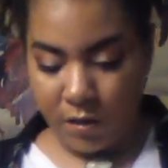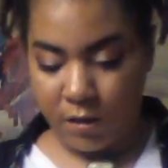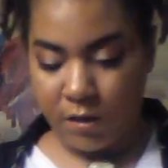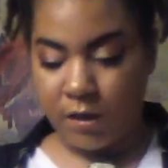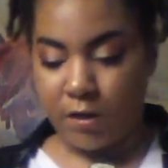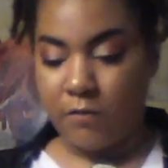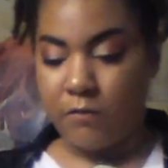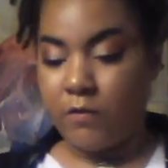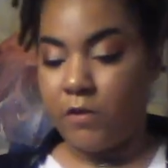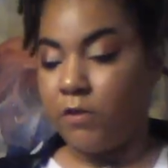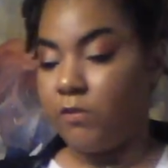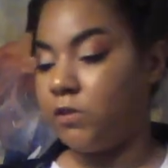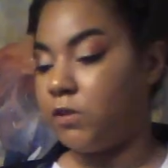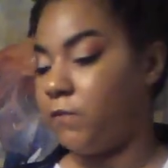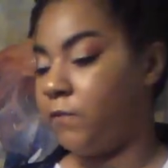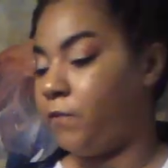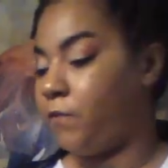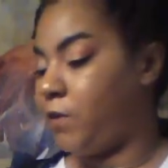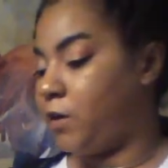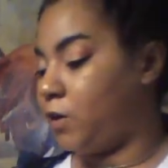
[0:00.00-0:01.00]
So those
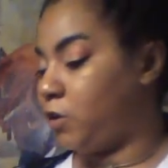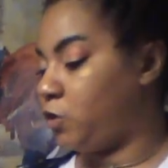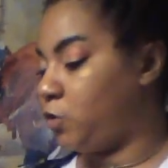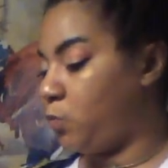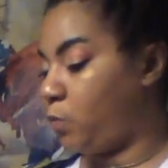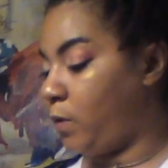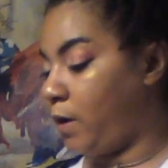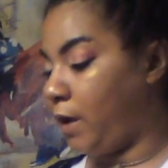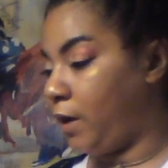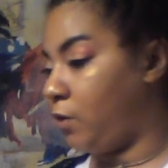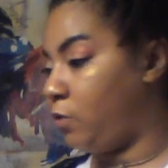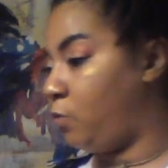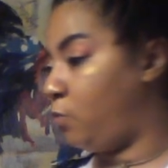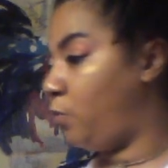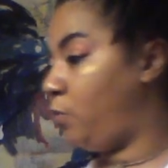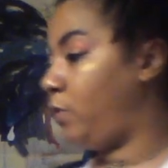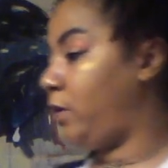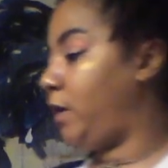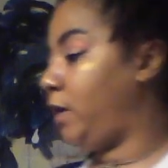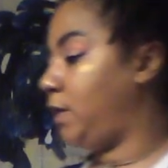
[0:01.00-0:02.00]
are feng shui
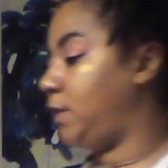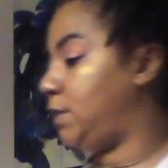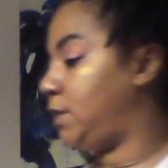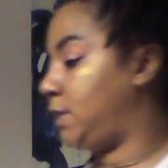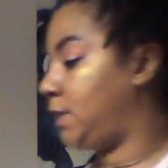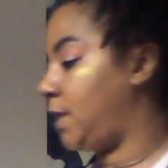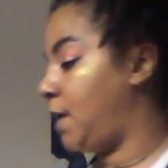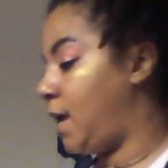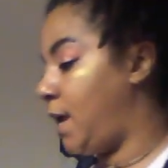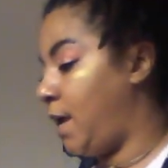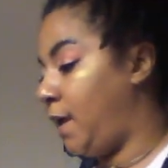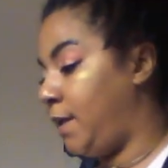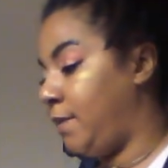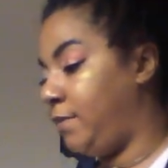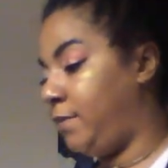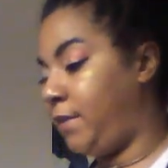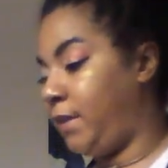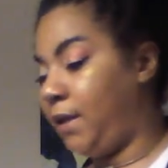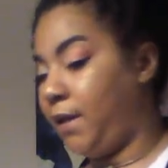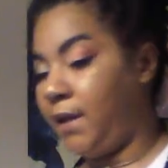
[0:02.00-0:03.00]
coins.
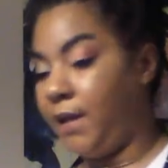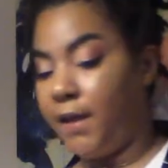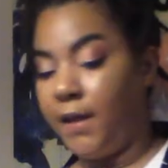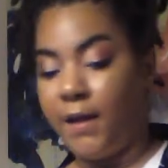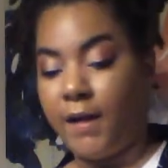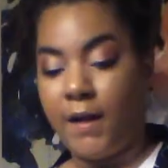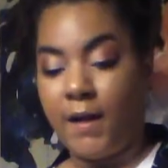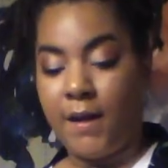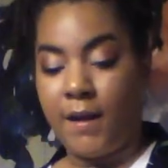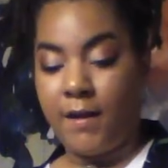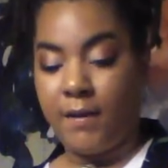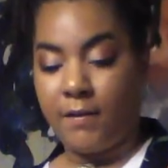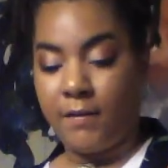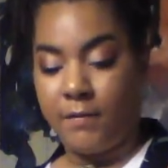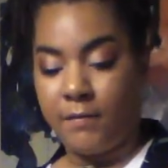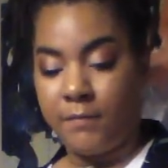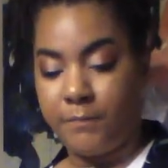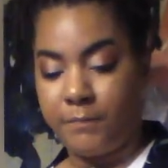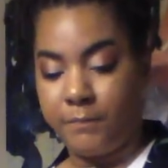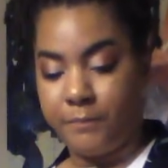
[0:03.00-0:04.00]
Then
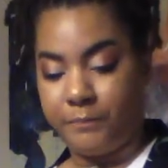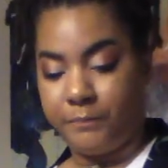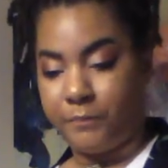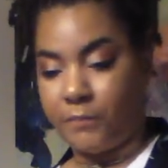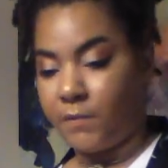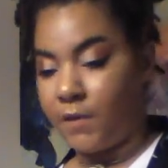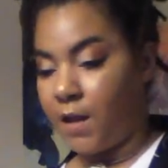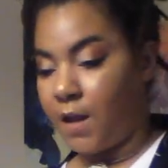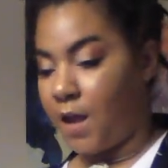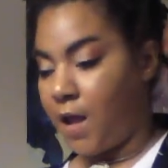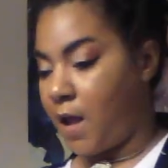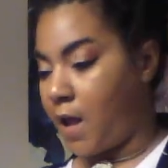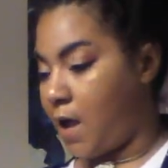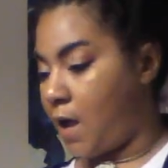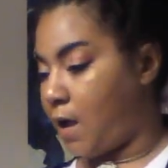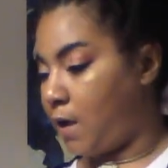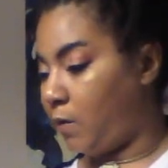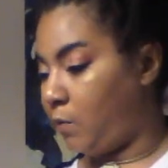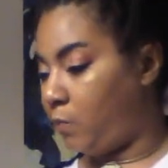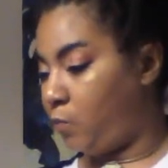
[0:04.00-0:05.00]

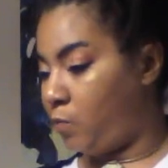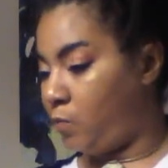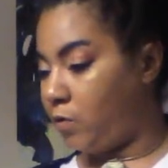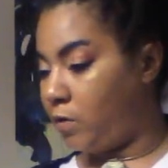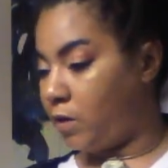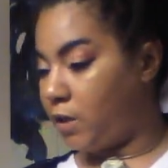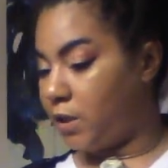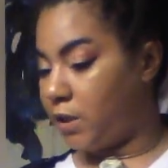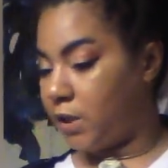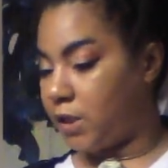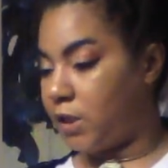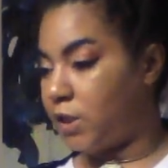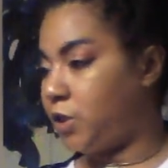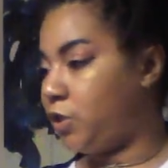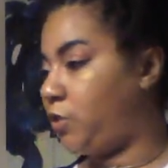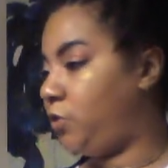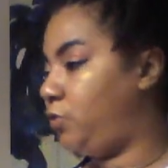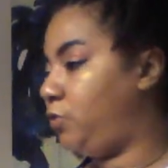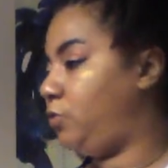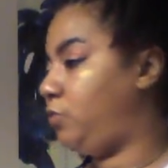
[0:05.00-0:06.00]
I want
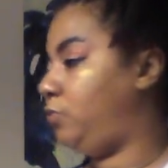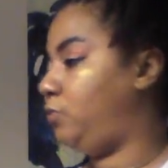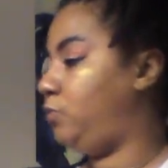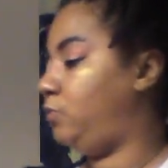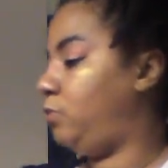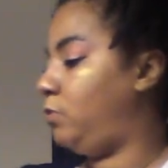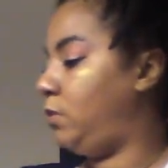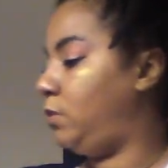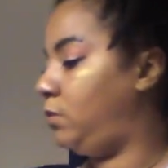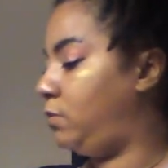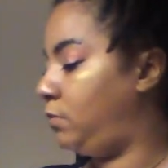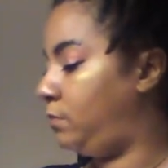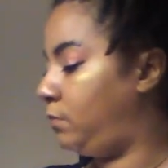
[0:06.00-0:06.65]
to